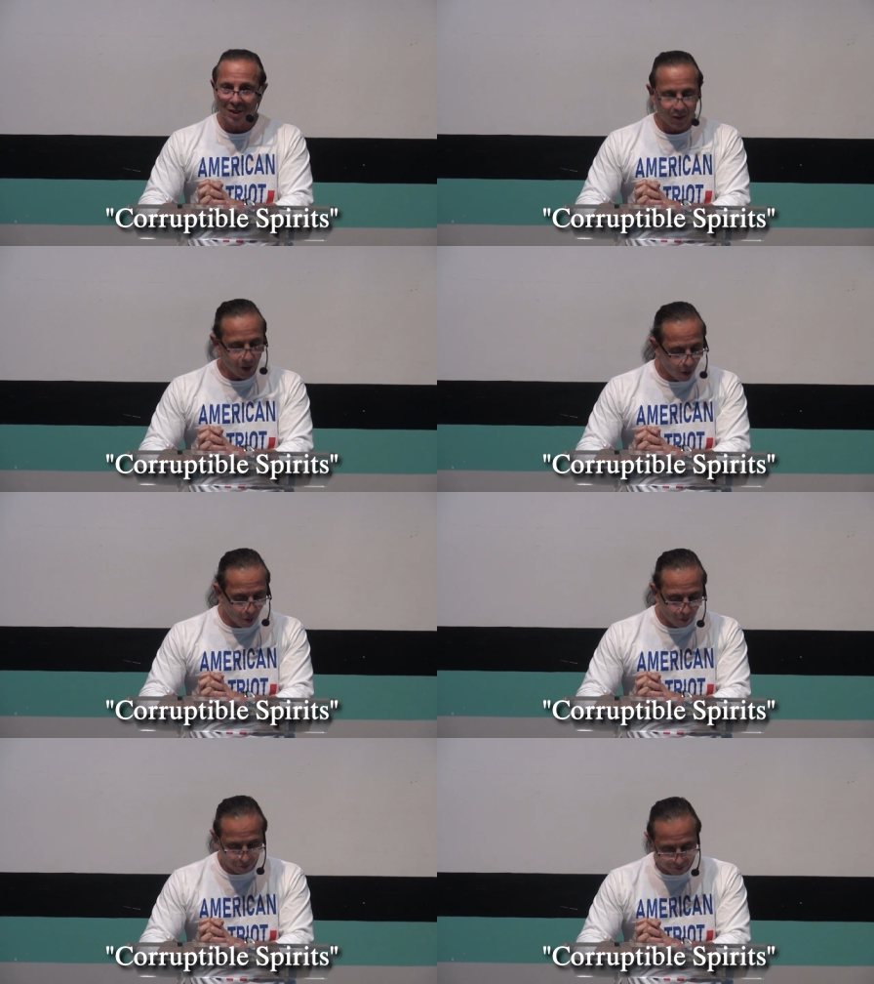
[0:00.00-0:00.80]

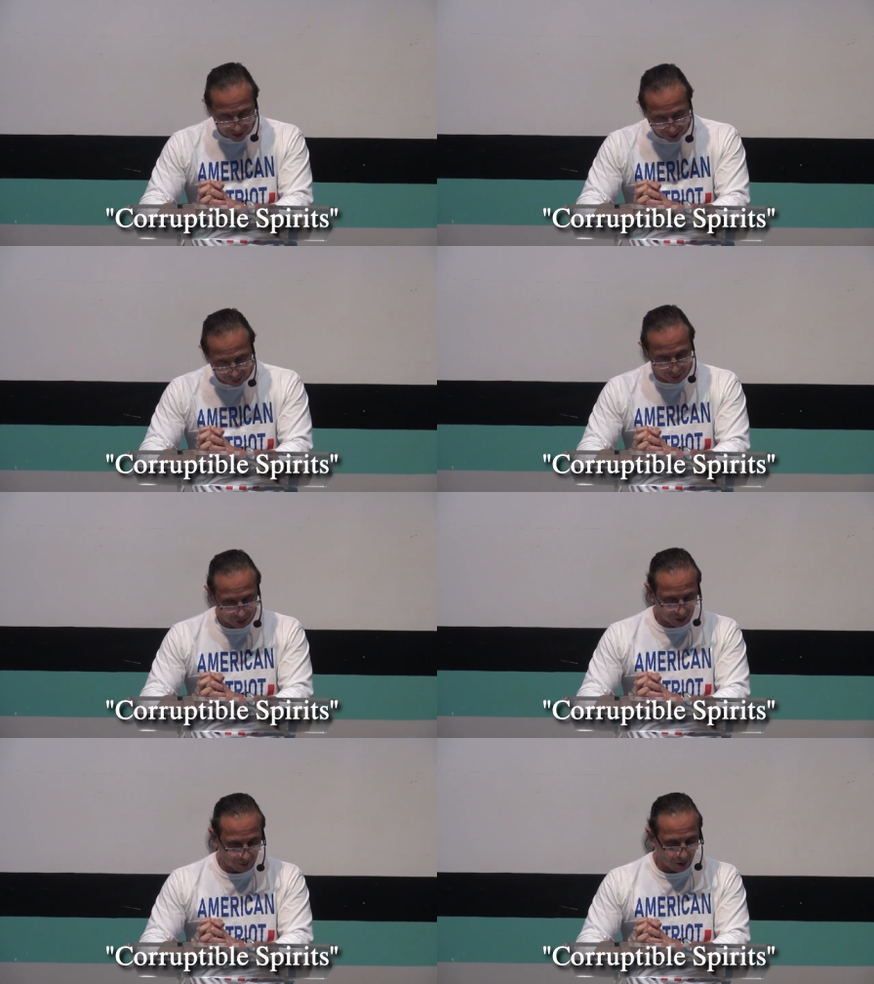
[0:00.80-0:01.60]
No
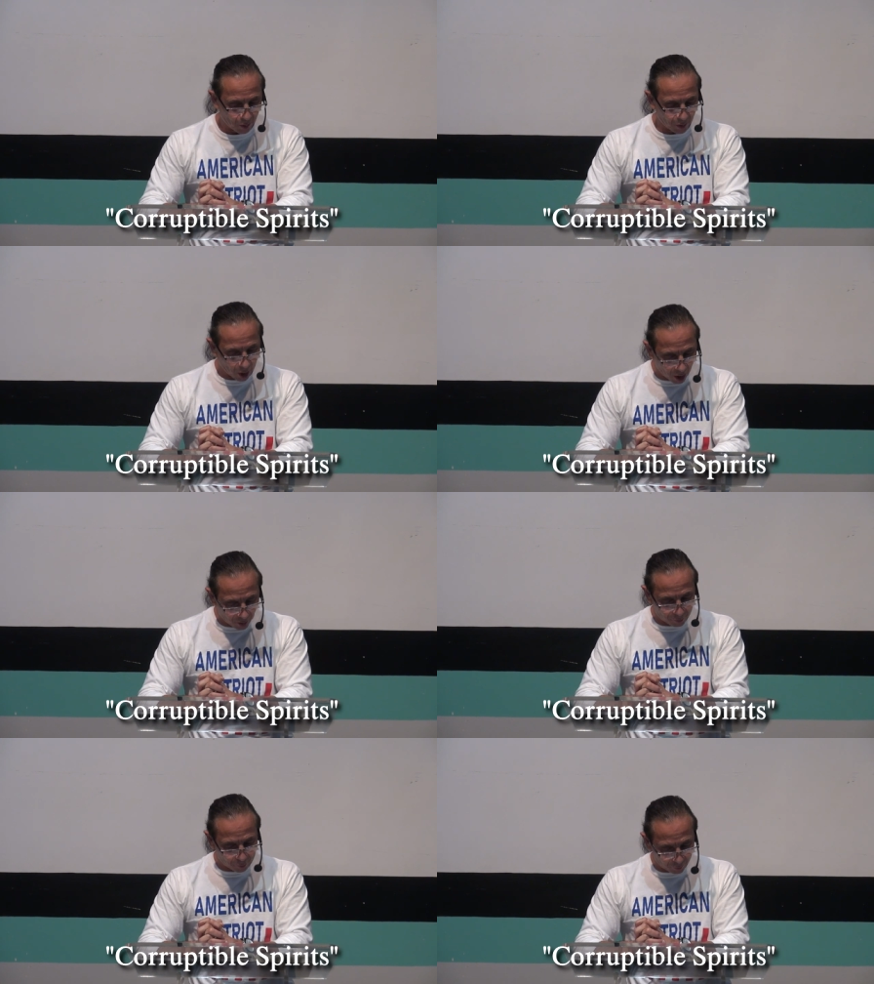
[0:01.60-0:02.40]
fellowship with
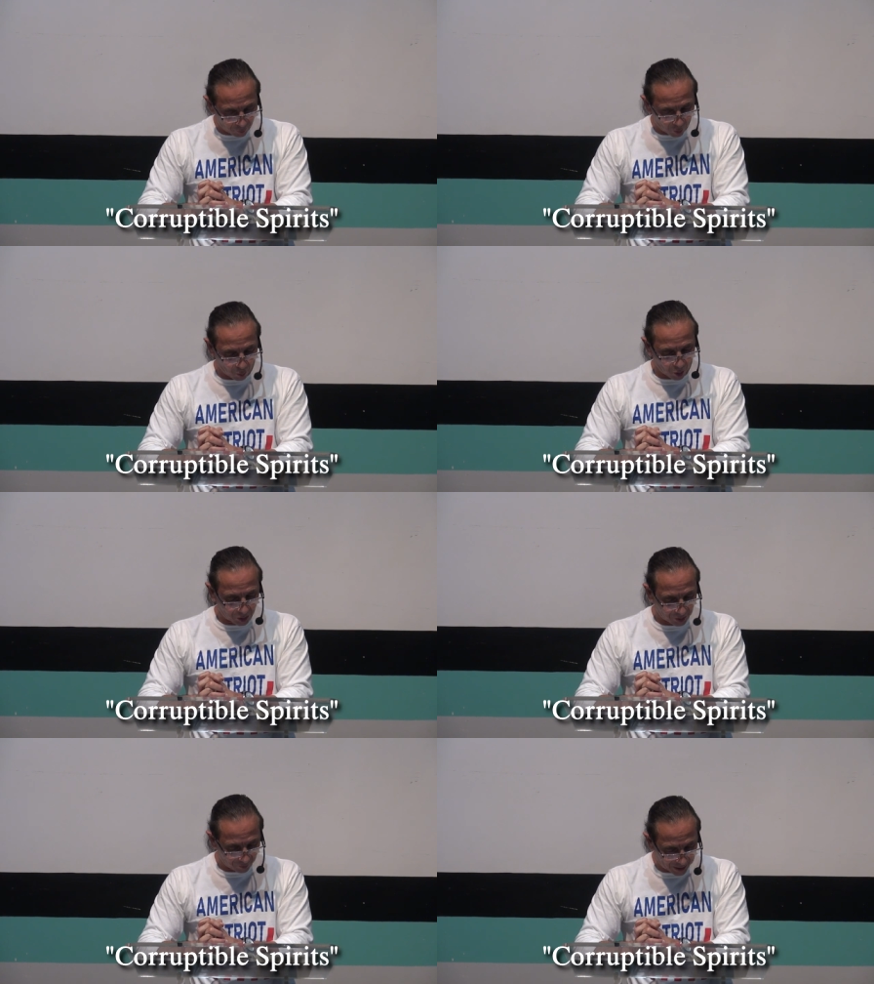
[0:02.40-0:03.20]
unfruitful
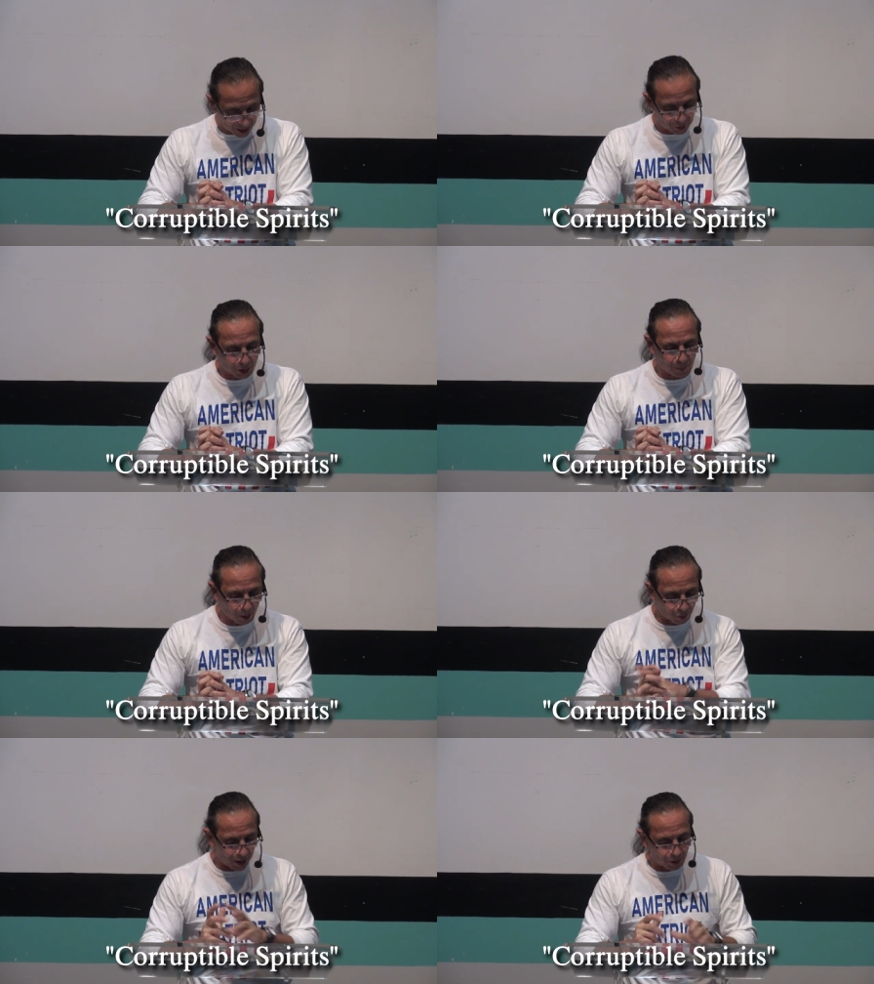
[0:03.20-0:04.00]
works of darkness, but
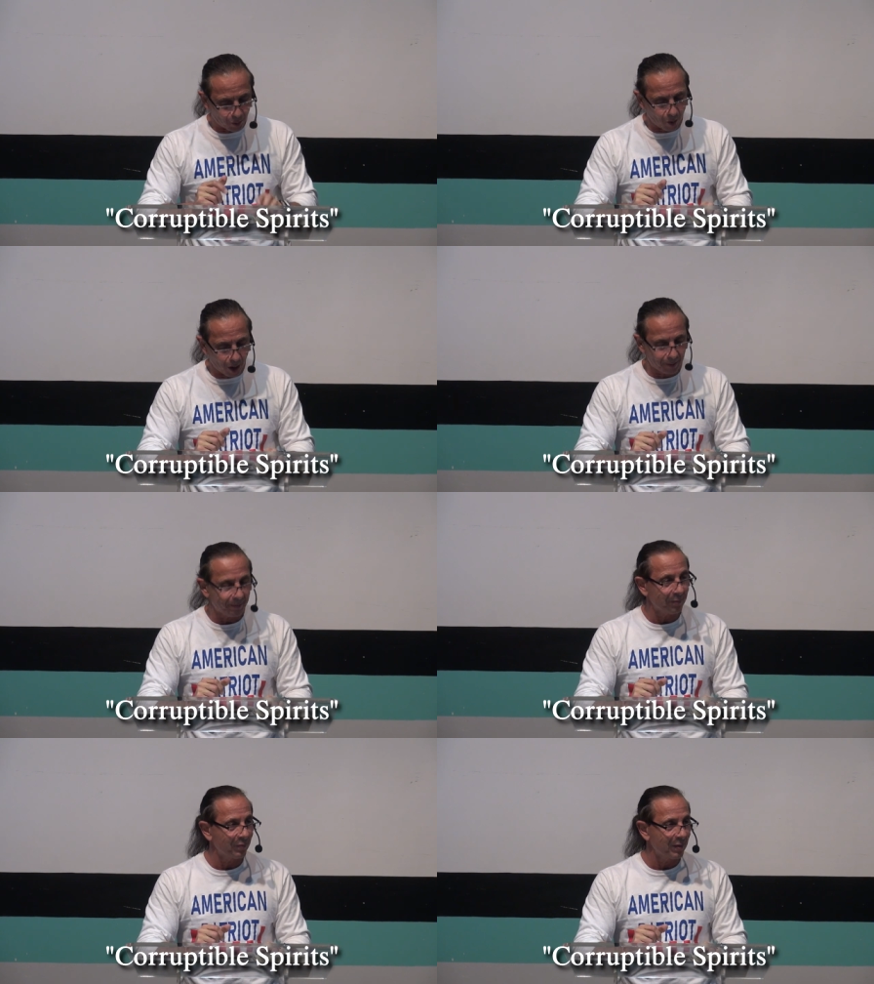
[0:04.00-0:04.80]
rather what?
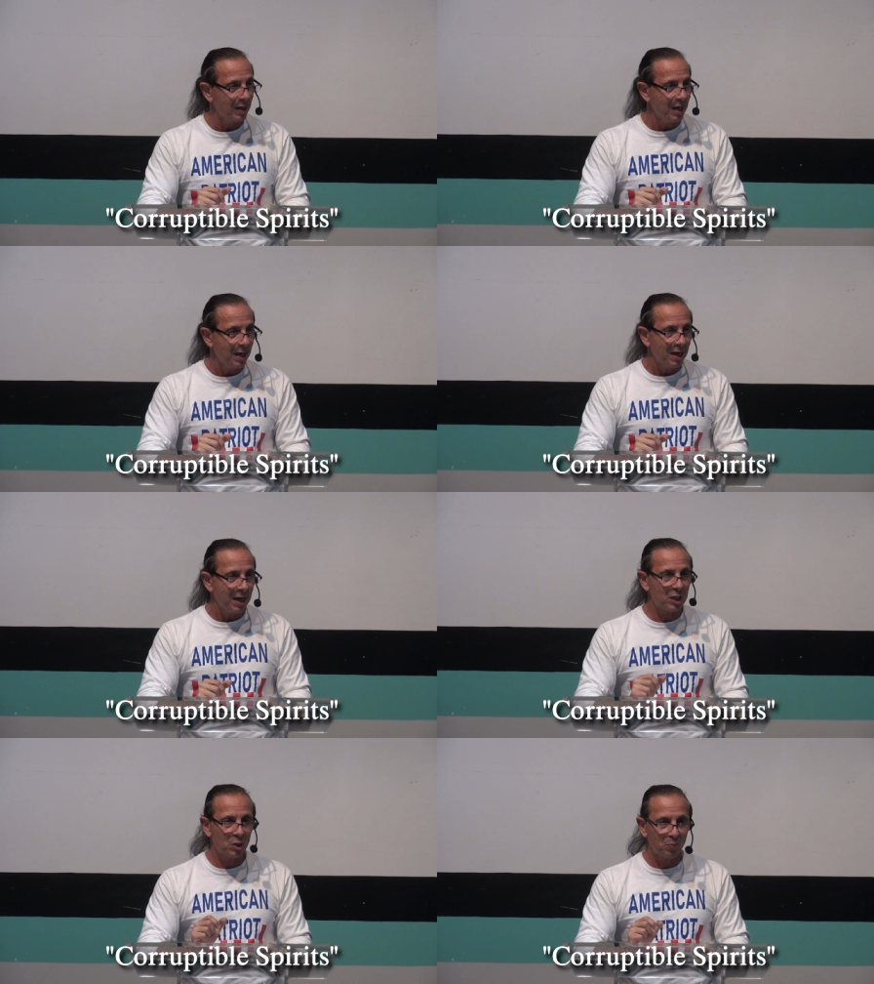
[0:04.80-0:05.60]

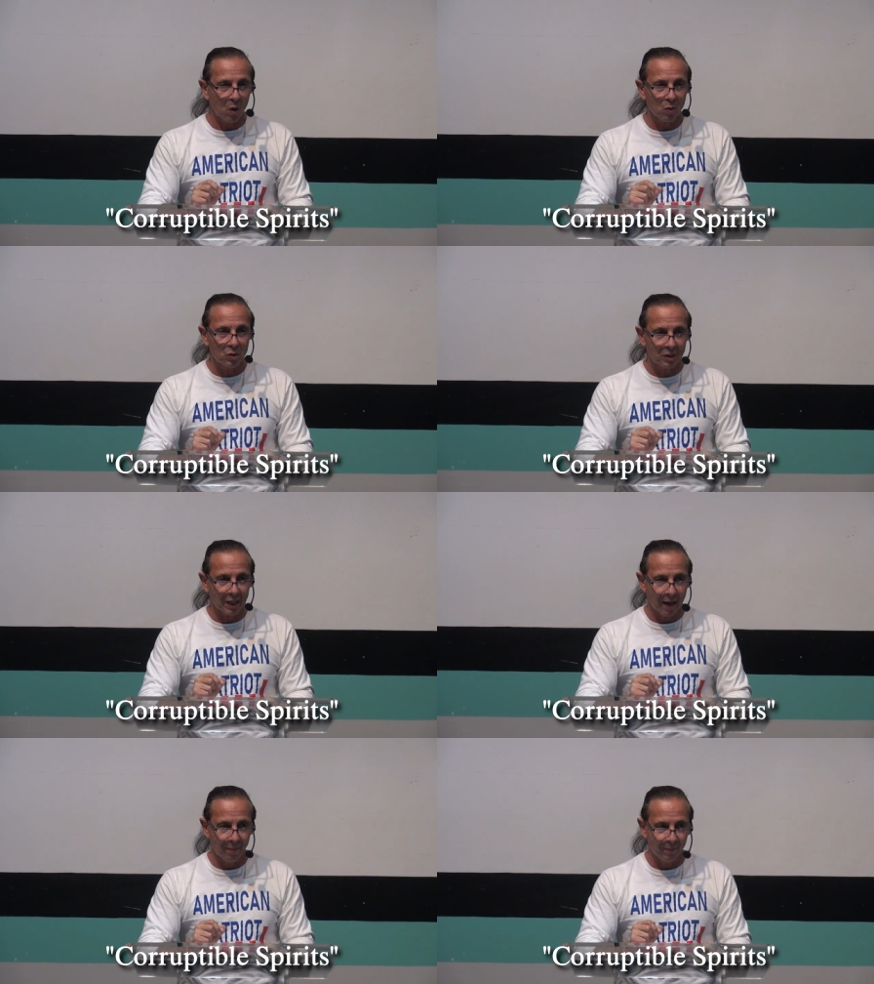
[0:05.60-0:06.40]
Expose
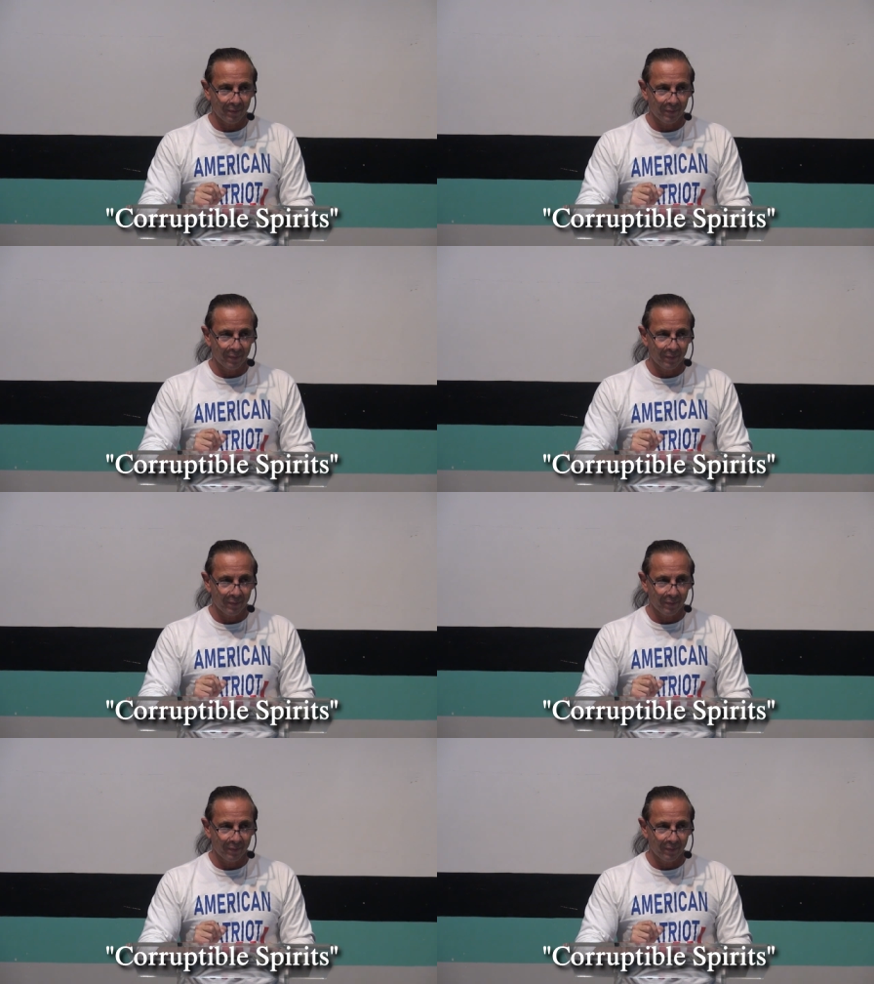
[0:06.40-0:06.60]
them.